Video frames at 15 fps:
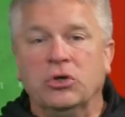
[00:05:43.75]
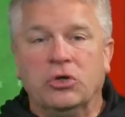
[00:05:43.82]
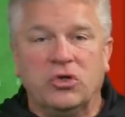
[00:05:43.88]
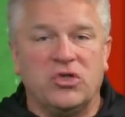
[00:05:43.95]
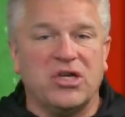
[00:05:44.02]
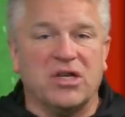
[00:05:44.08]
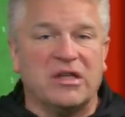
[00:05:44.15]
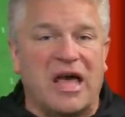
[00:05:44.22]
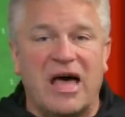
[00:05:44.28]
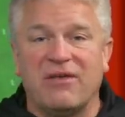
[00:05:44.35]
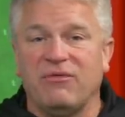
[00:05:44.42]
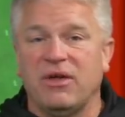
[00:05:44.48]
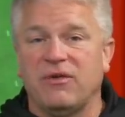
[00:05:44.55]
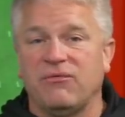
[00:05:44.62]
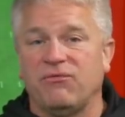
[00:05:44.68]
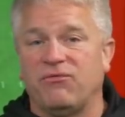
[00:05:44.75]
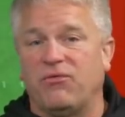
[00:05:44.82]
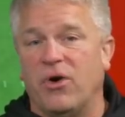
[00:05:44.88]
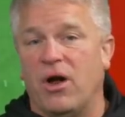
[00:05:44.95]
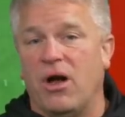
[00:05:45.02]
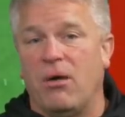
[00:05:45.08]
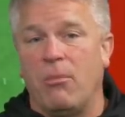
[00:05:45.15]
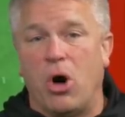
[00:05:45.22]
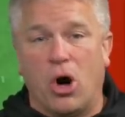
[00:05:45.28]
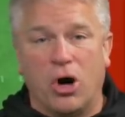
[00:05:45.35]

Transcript: you see a lot of it from